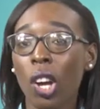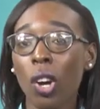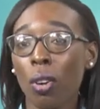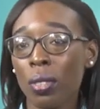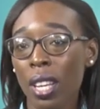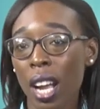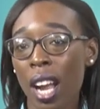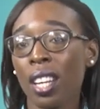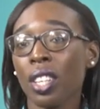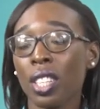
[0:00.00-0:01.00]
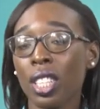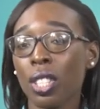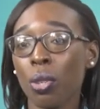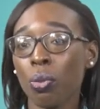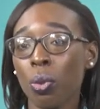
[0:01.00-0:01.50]
of the
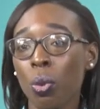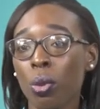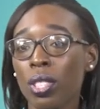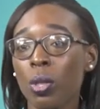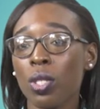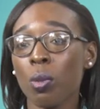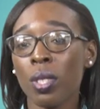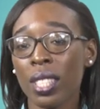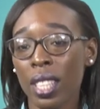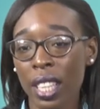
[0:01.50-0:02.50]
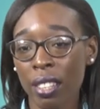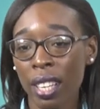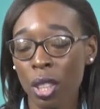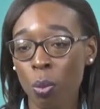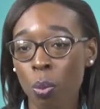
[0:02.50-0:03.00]
hierarchy of courts, which means that they're
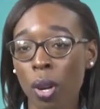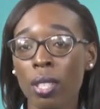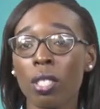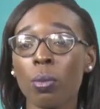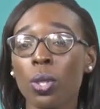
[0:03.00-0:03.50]
at the bottom.